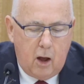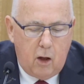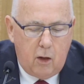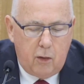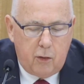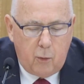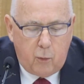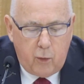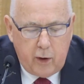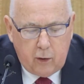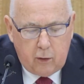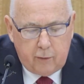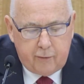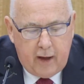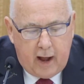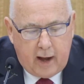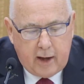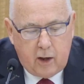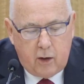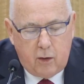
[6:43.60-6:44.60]
The real
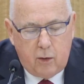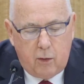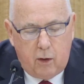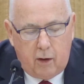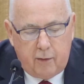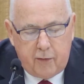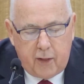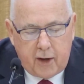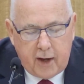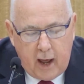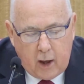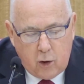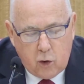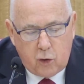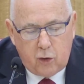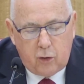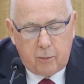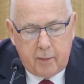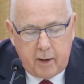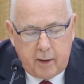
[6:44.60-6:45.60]
value of the
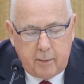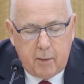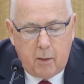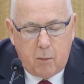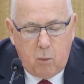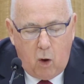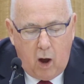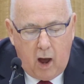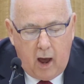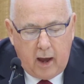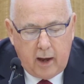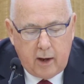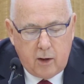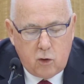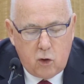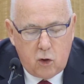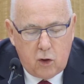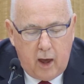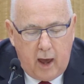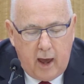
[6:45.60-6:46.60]
national minimum
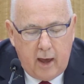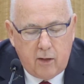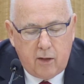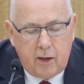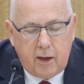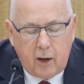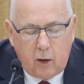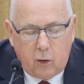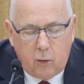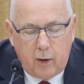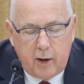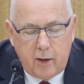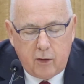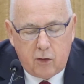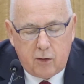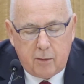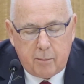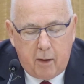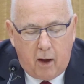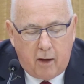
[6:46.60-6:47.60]
wage has
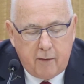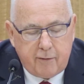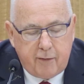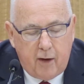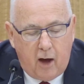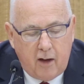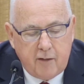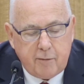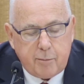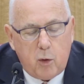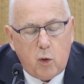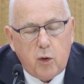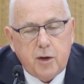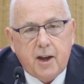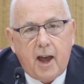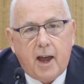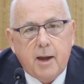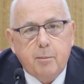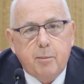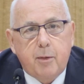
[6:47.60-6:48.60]
increased by
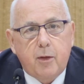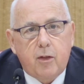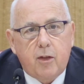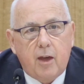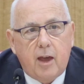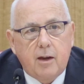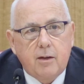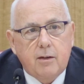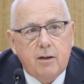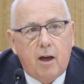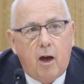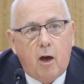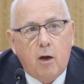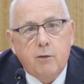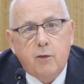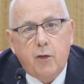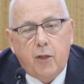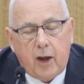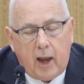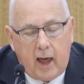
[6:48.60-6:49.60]
5.8%
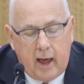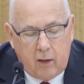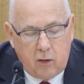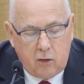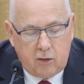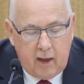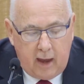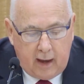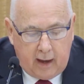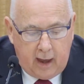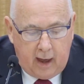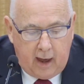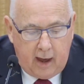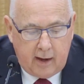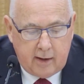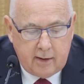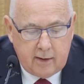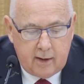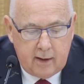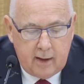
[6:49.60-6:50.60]
over the last
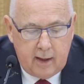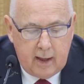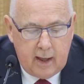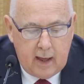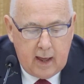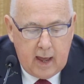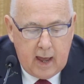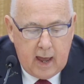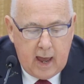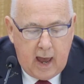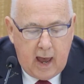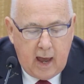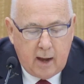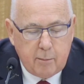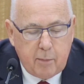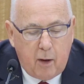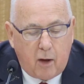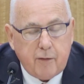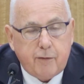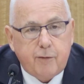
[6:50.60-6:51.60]
decade
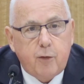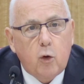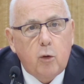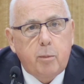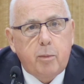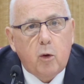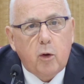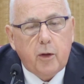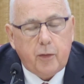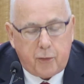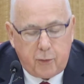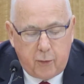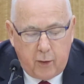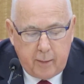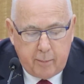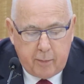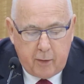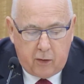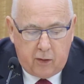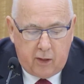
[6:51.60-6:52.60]
and by
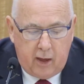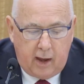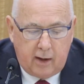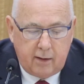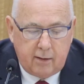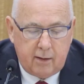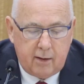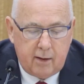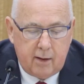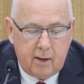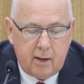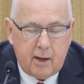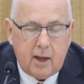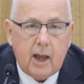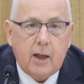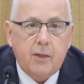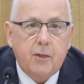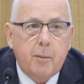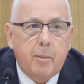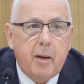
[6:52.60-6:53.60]
4.3%
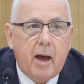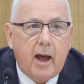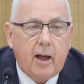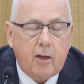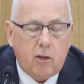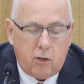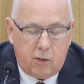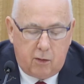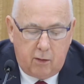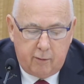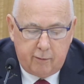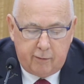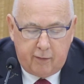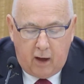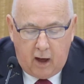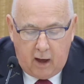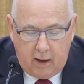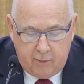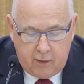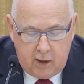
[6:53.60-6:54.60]
in the past
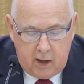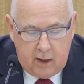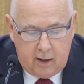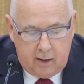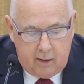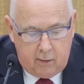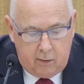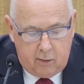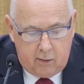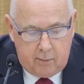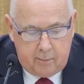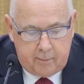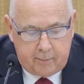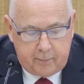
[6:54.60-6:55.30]
5 years.